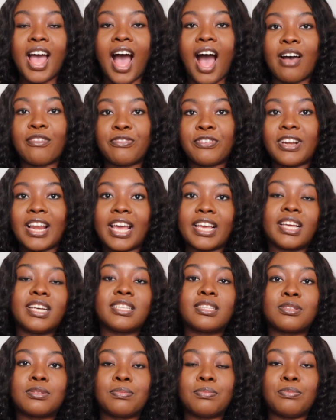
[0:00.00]
I feel like
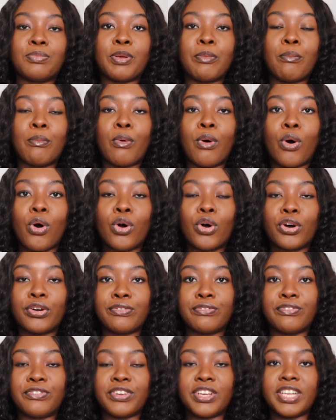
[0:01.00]
it'd be more
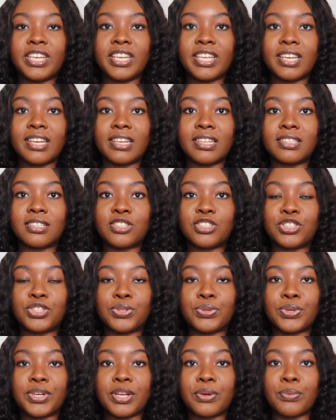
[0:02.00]
convenient
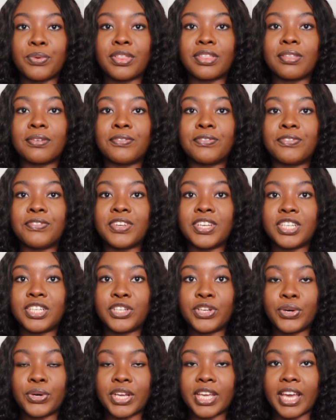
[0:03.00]
shooting with the
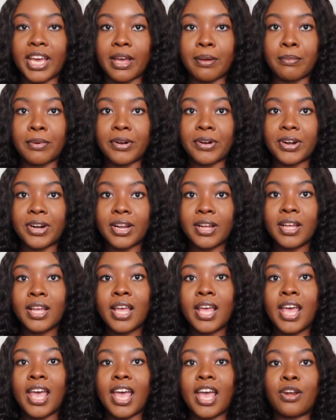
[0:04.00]
video camera,
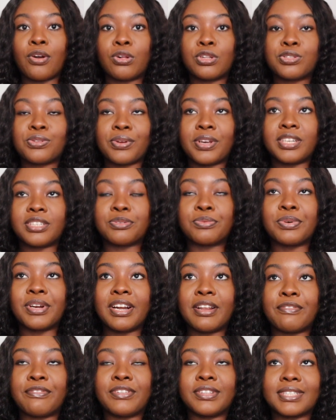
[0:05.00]
and also it
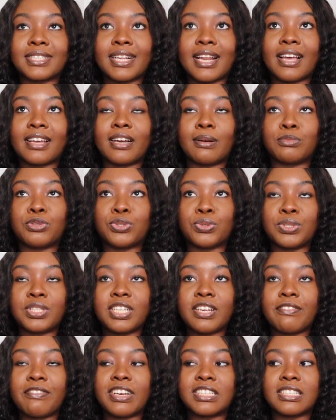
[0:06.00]
really feels like I'm
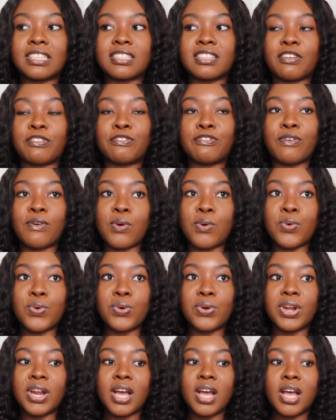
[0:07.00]
shooting versus a
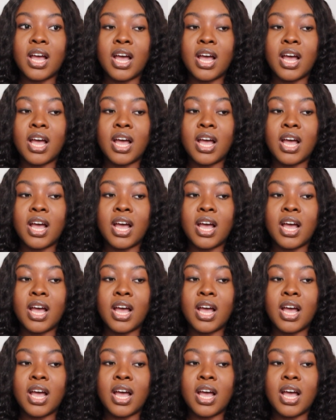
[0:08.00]
phone,